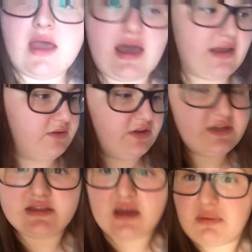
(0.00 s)
I'm going to
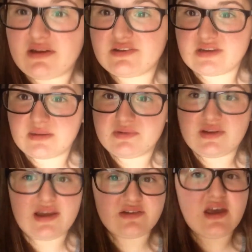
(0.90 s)
take that basket
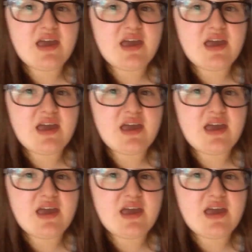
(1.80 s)
upstairs,